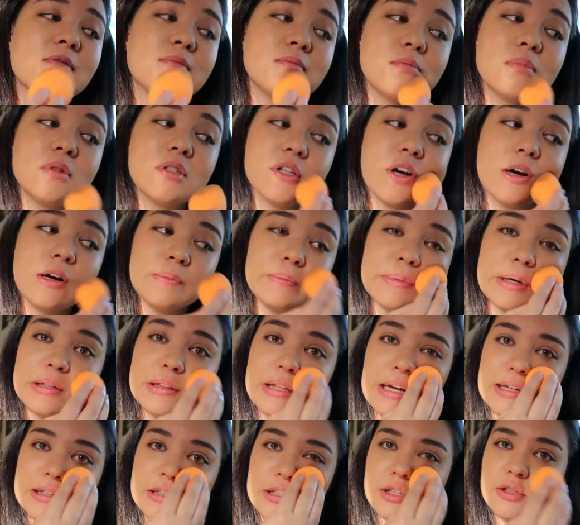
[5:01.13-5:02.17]
gonna be talking about
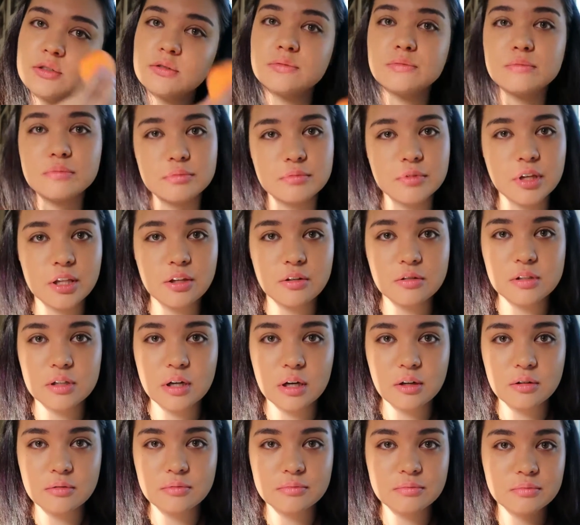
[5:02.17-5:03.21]
that too. Can you
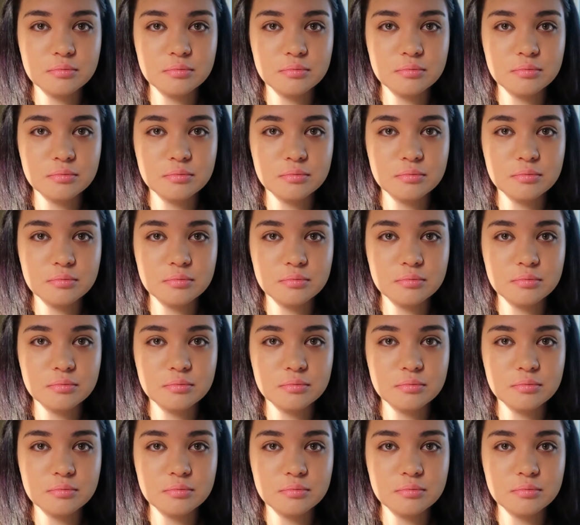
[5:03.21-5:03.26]
tell?